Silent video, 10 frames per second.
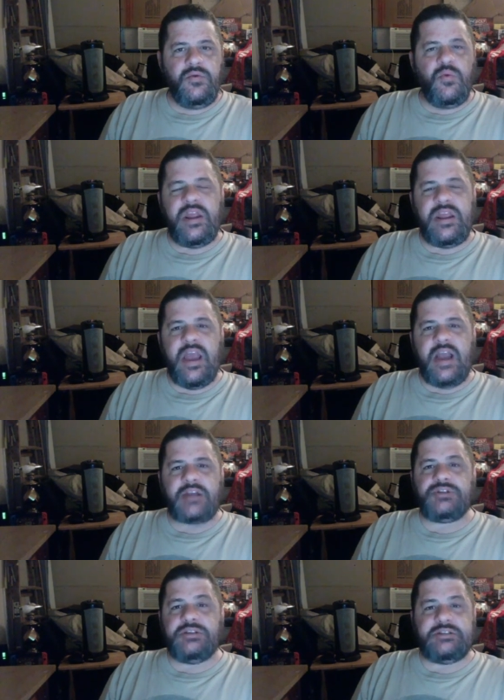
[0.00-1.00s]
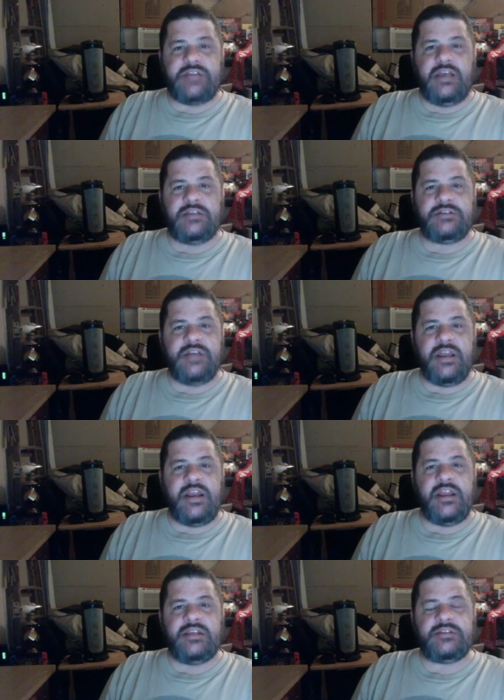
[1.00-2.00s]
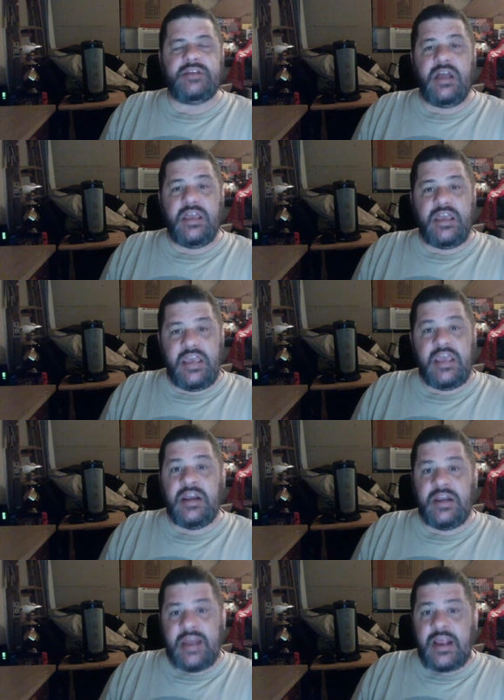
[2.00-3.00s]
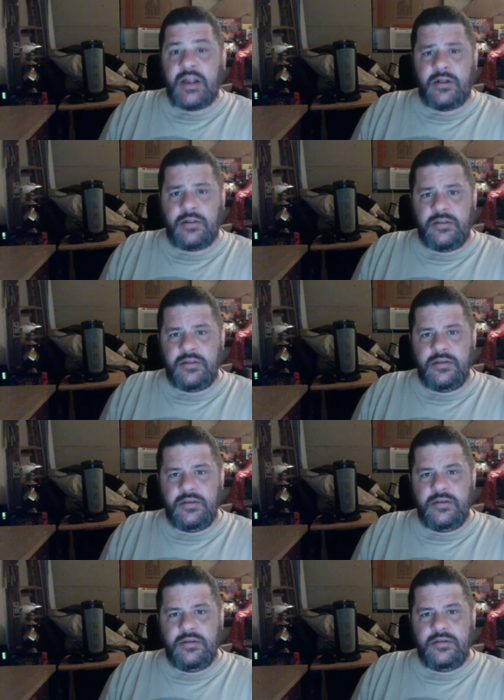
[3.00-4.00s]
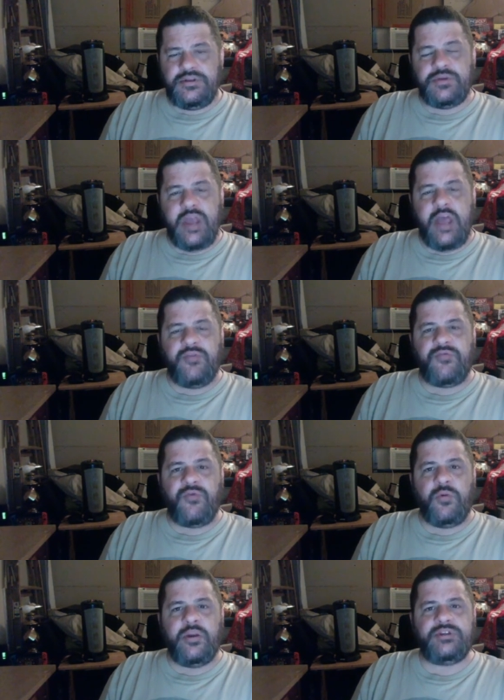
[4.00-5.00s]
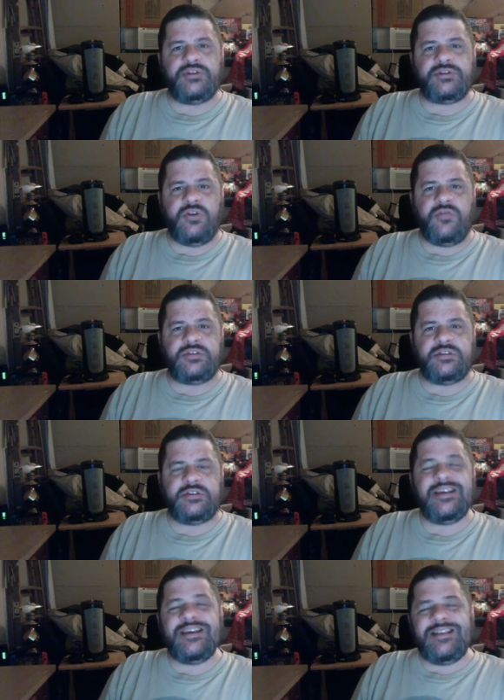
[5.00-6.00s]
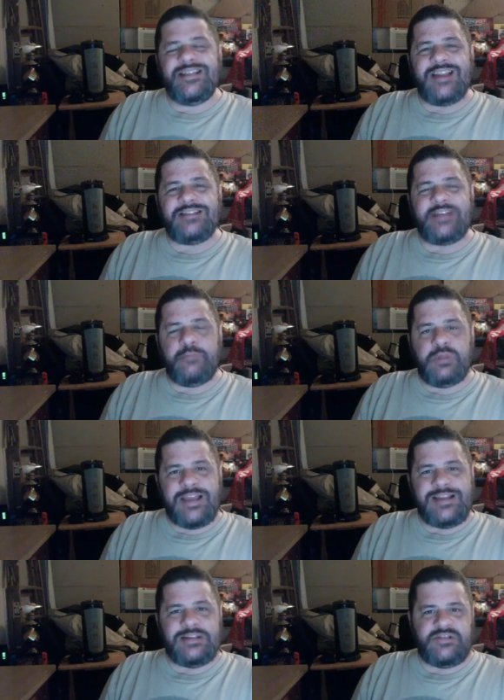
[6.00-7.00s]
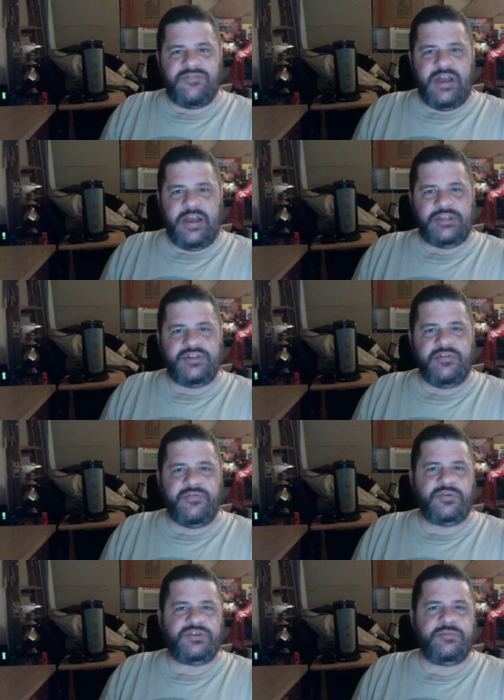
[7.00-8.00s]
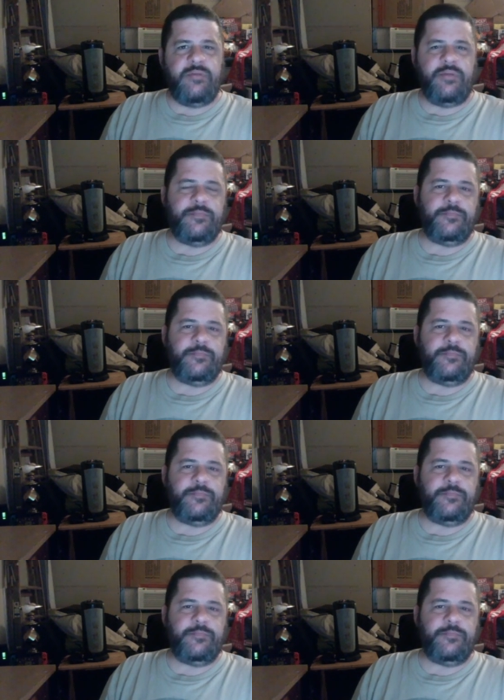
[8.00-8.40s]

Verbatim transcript: When he actually says that it is illegal to gather for religious services, that is a blatant violation of the First Amendment.